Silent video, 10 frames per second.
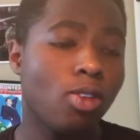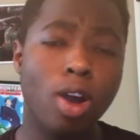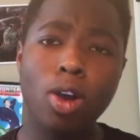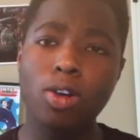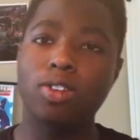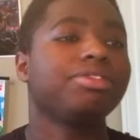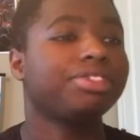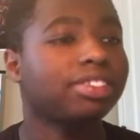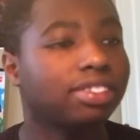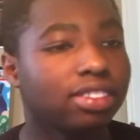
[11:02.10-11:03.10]
Woo!
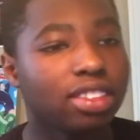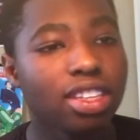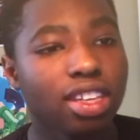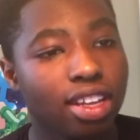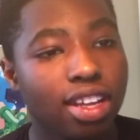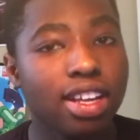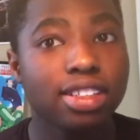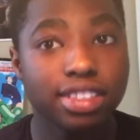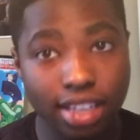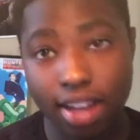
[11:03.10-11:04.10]

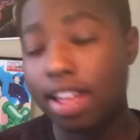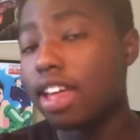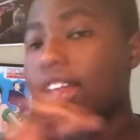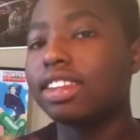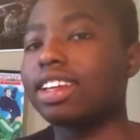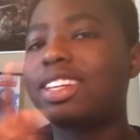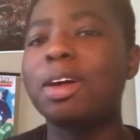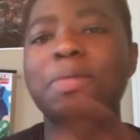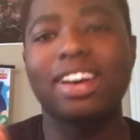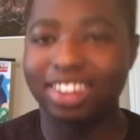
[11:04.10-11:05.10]
So yeah,
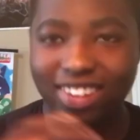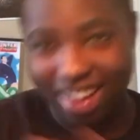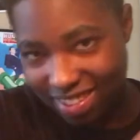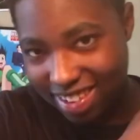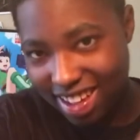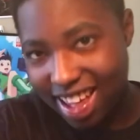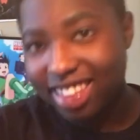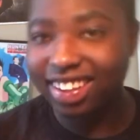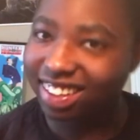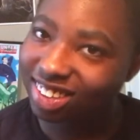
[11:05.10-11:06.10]
that's about a wrap.
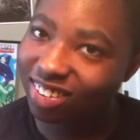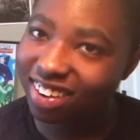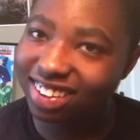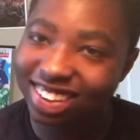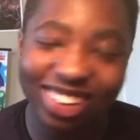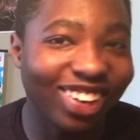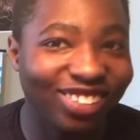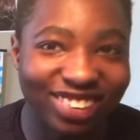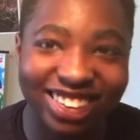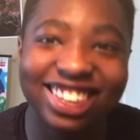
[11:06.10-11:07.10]
Thanks for watching.
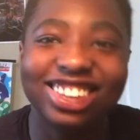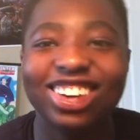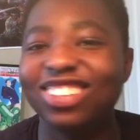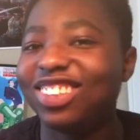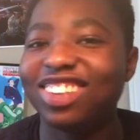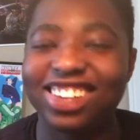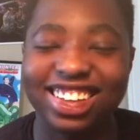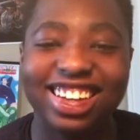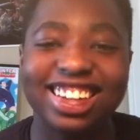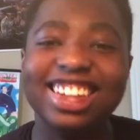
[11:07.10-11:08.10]
Hope you enjoyed. We
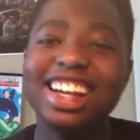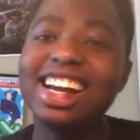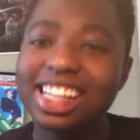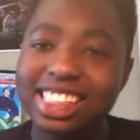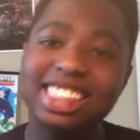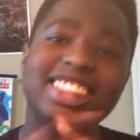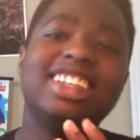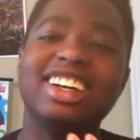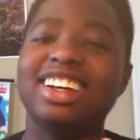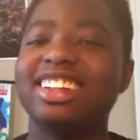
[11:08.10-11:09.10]
probably didn't.
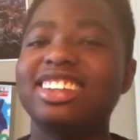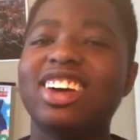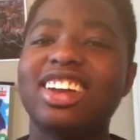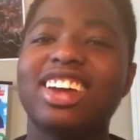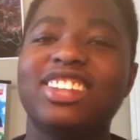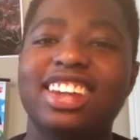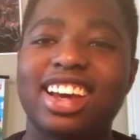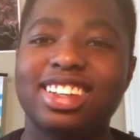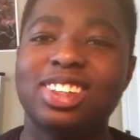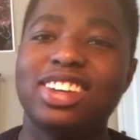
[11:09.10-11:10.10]
I'm not even
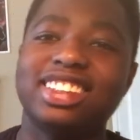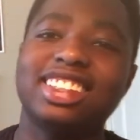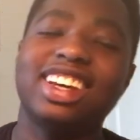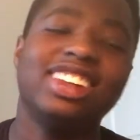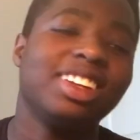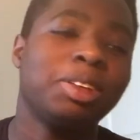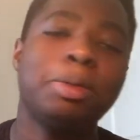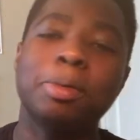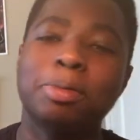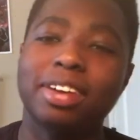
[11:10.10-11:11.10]
gonna smash the like button because
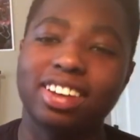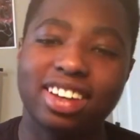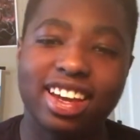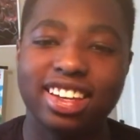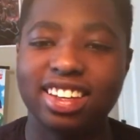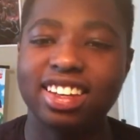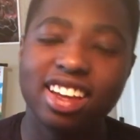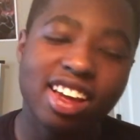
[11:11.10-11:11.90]
people are probably gonna hate it.